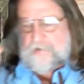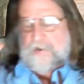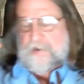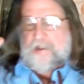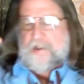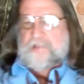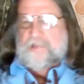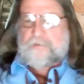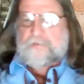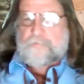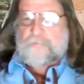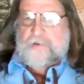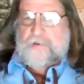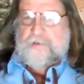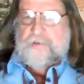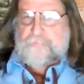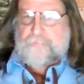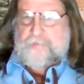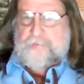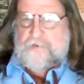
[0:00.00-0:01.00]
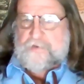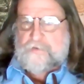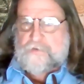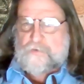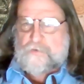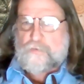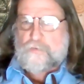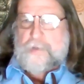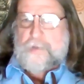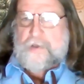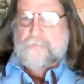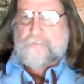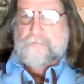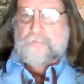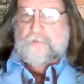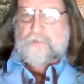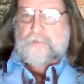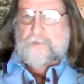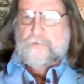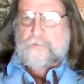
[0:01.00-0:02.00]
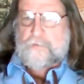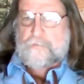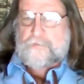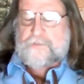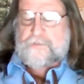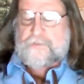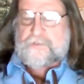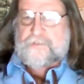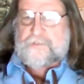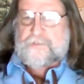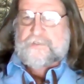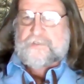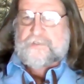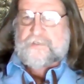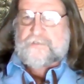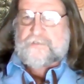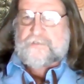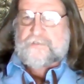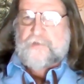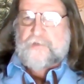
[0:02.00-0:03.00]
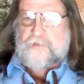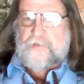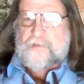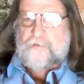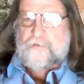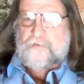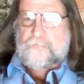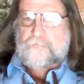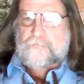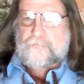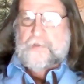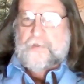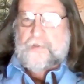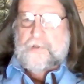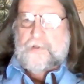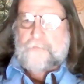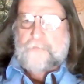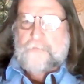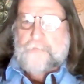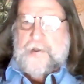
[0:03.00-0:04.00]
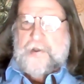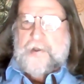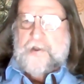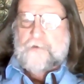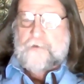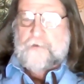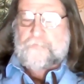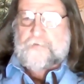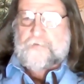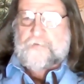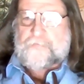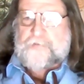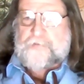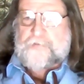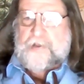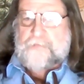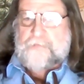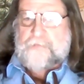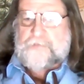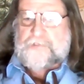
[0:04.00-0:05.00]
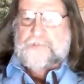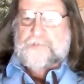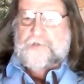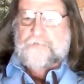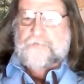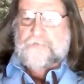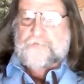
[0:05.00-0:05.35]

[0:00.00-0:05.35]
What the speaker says: I highly recommend Dumas Malone's 6-volume biography of Thomas